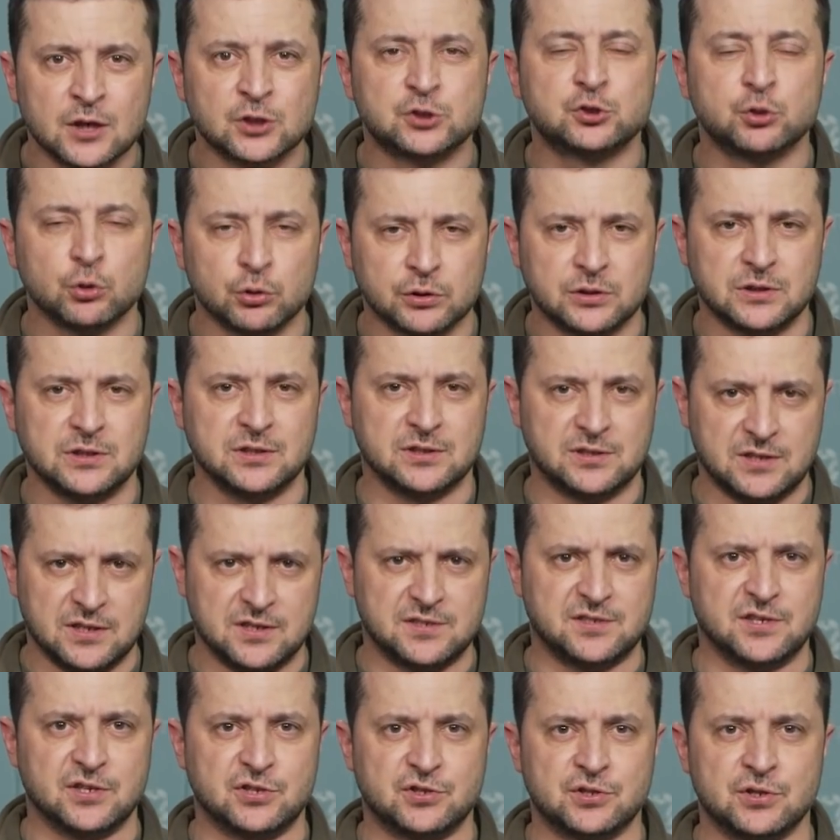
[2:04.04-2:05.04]
if world
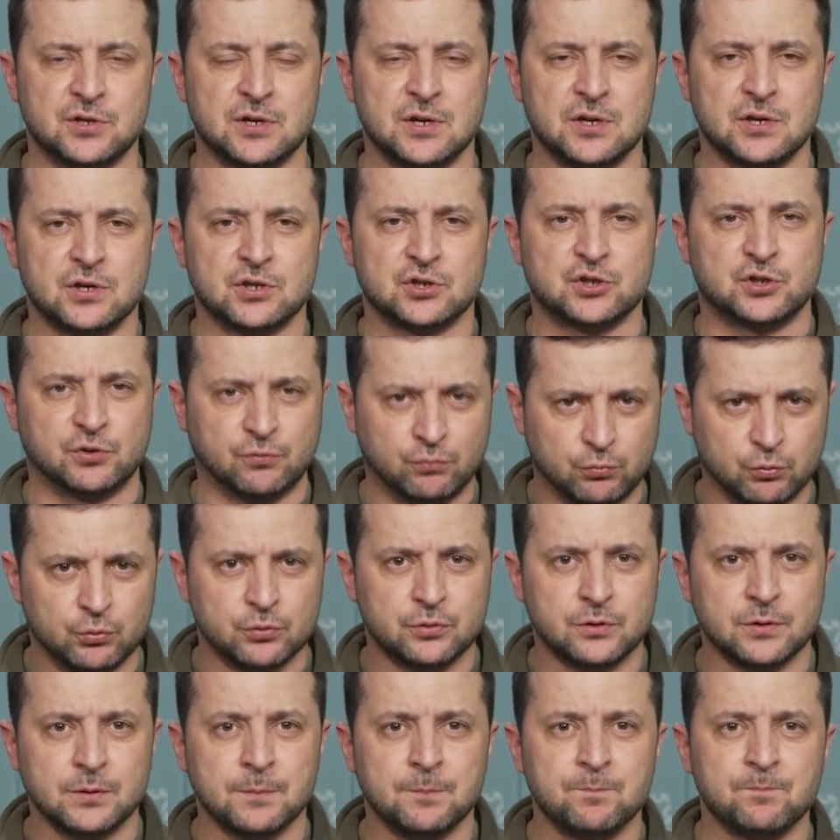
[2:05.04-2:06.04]
leaders have
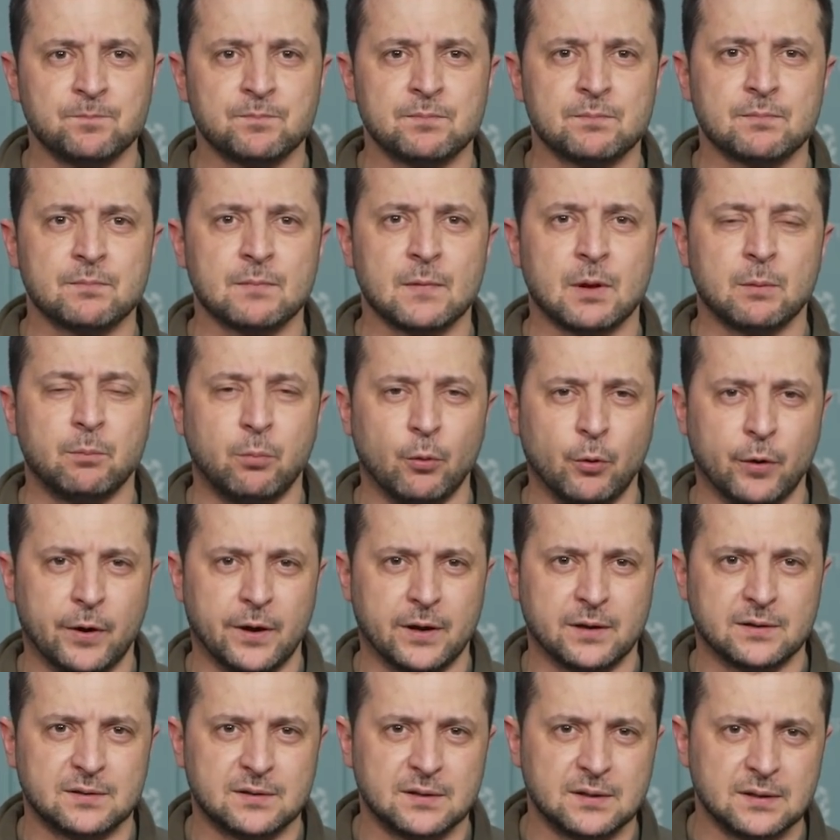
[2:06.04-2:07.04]
disappeared for this
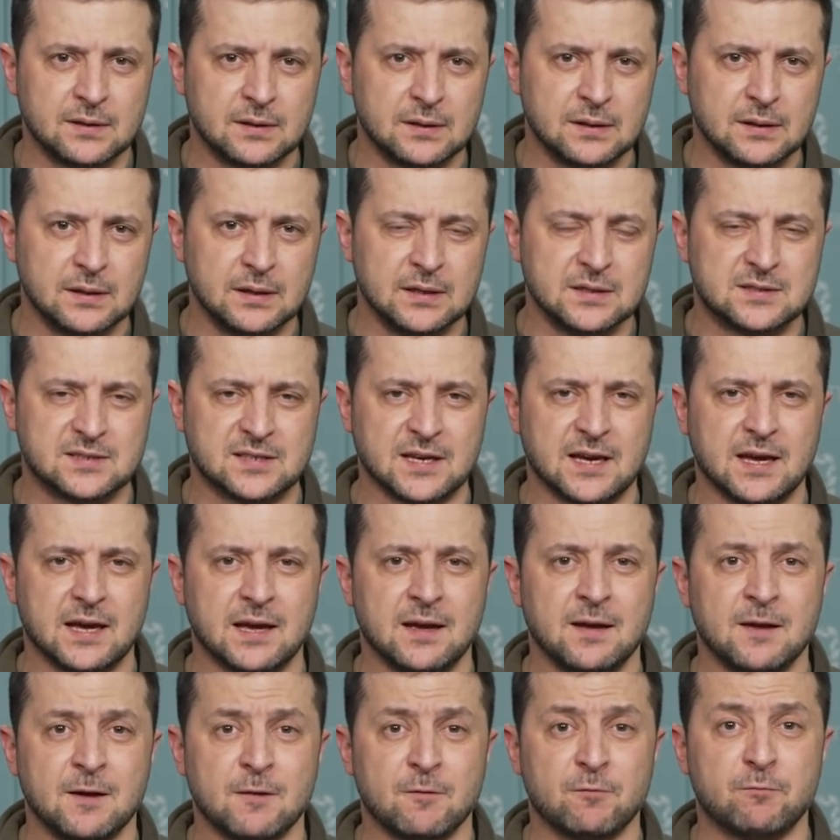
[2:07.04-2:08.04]
evening, on this
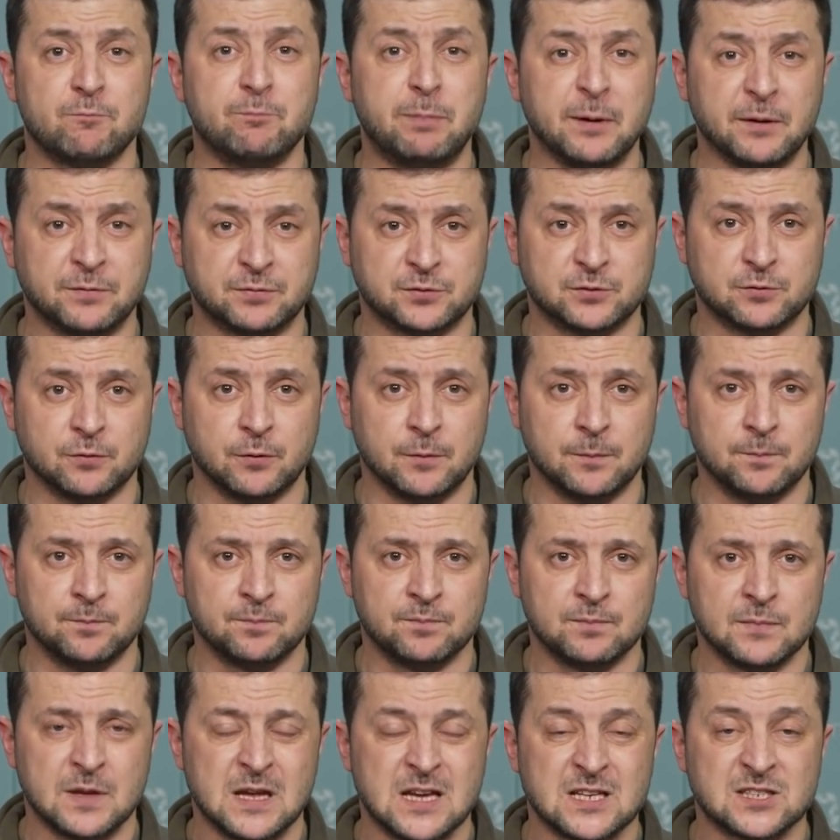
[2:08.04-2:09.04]
day.
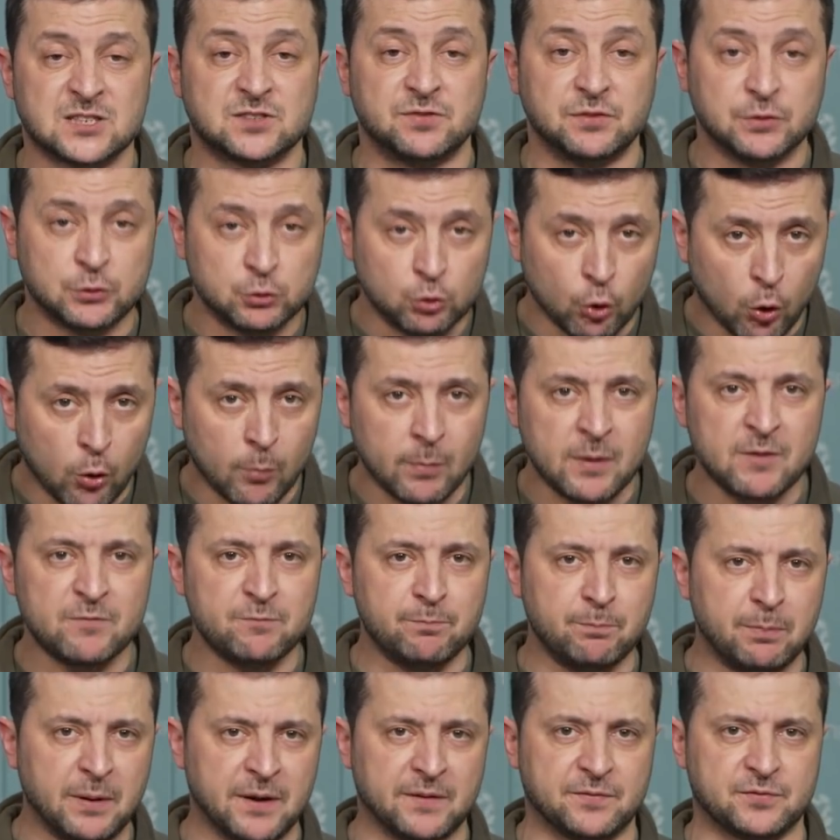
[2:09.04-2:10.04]
I hope that at
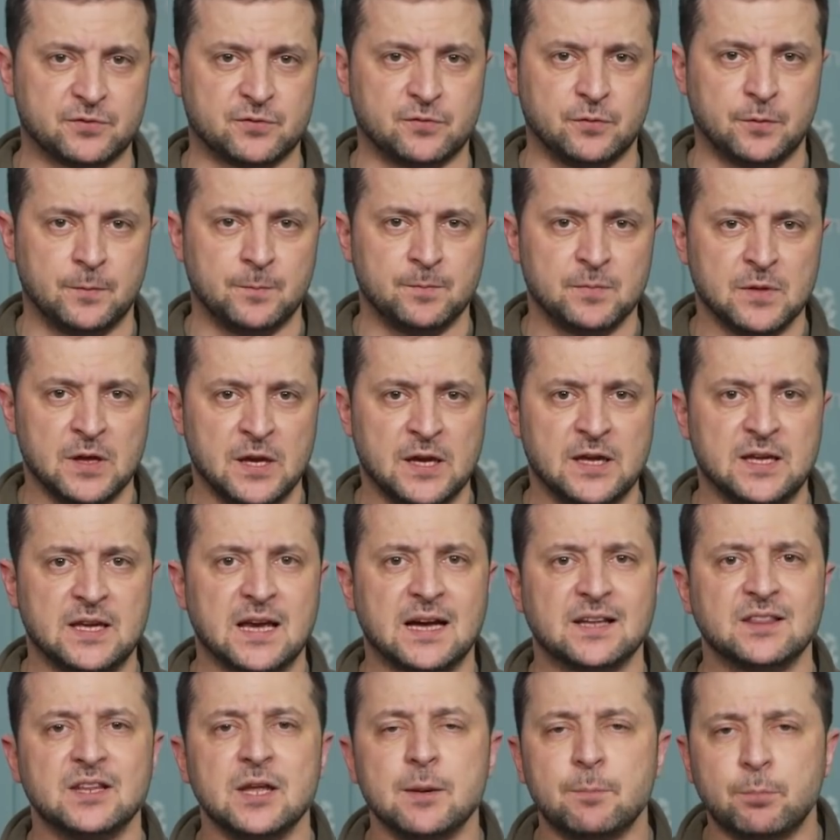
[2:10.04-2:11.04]
least tomorrow you
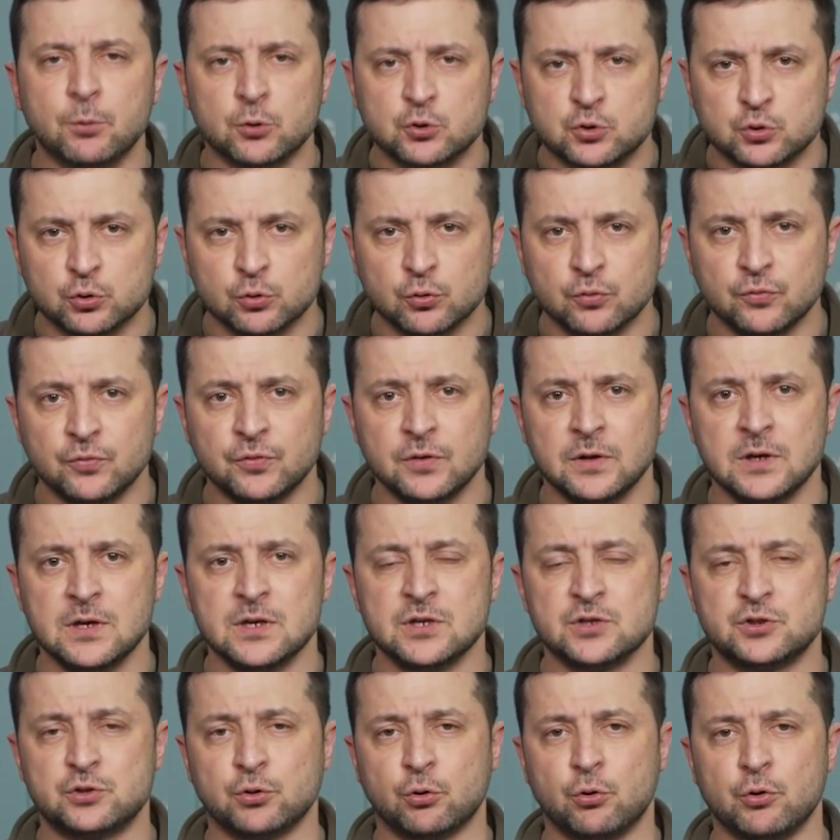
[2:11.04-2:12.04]
will notice, you
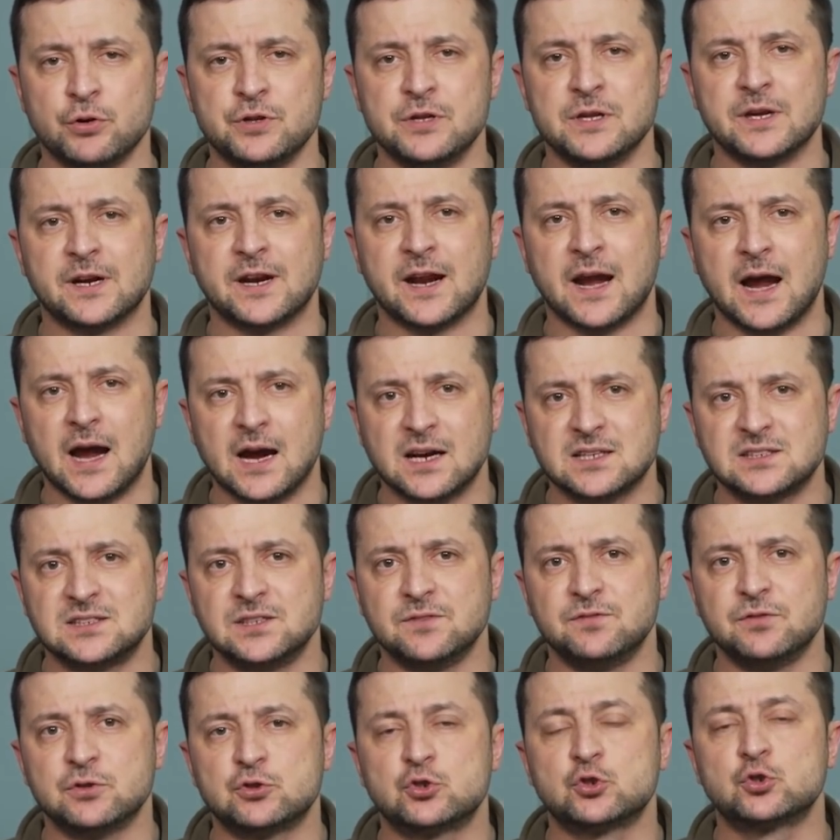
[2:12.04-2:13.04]
will react,
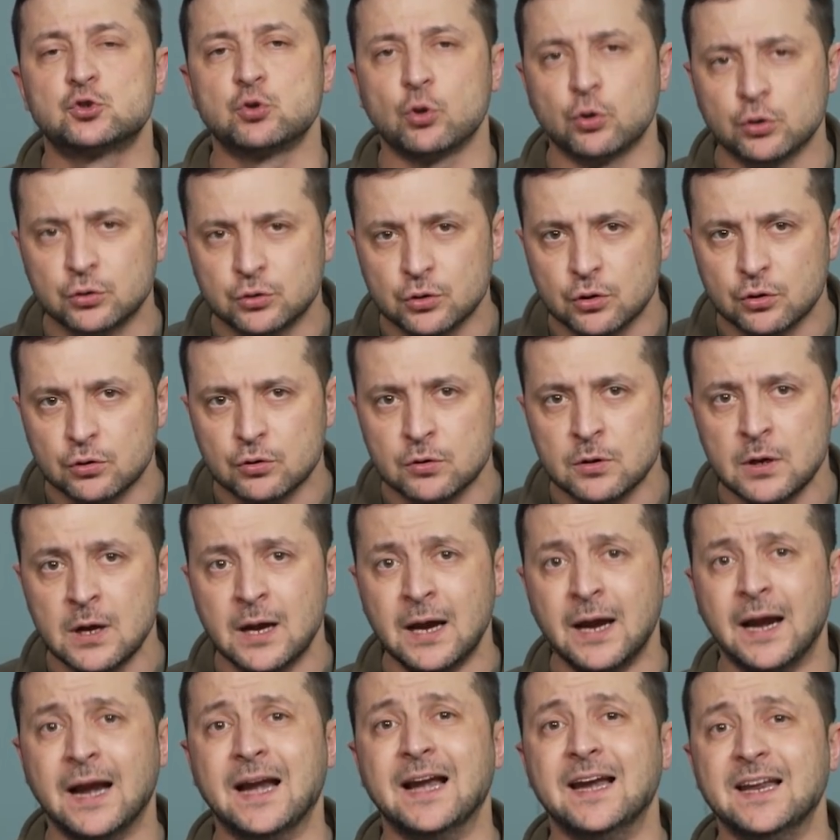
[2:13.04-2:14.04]
something
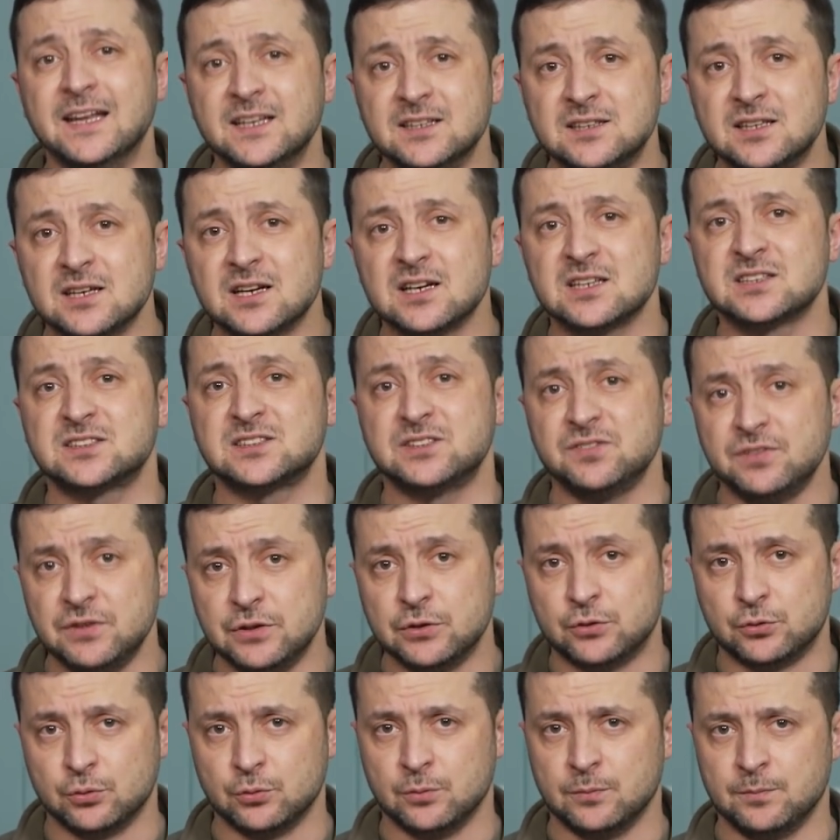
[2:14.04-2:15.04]
you will
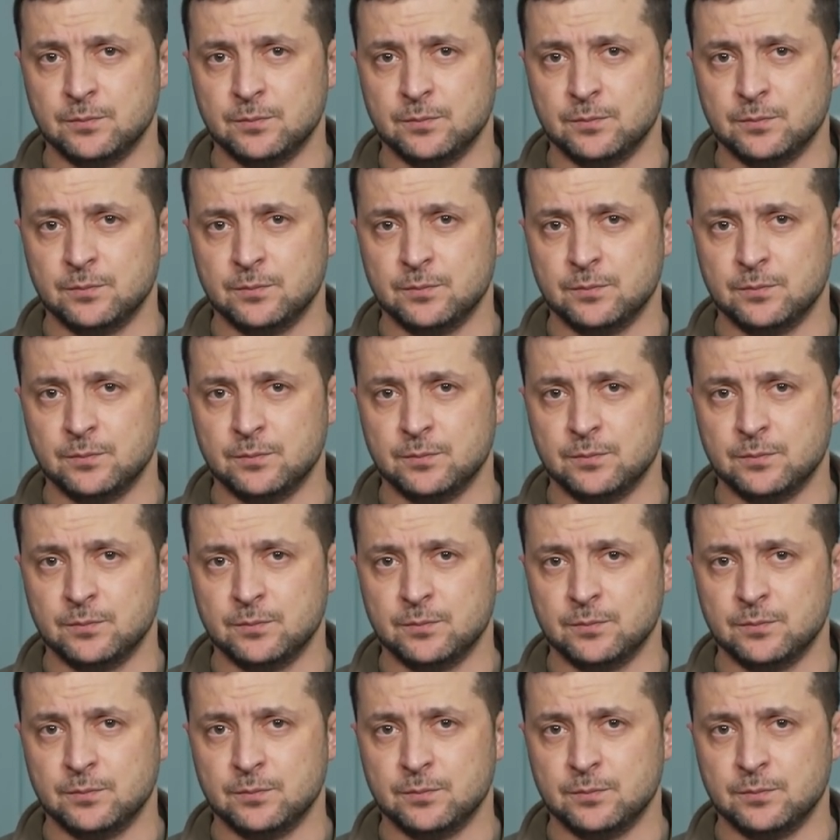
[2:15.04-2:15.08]
say.